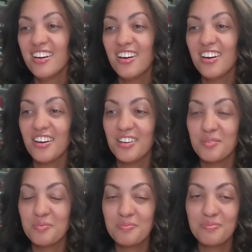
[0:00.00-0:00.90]

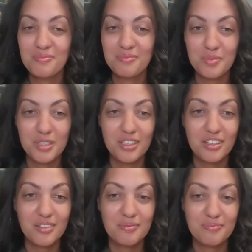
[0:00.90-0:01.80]
But
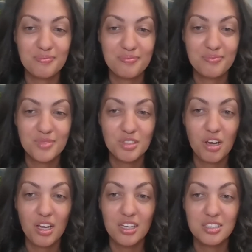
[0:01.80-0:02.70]
yeah. So
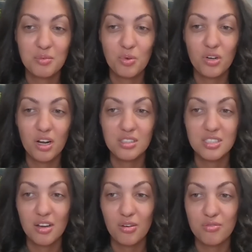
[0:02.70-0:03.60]
I guess I'm going out of
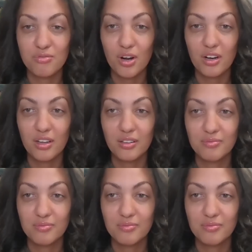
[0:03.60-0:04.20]
town on Friday.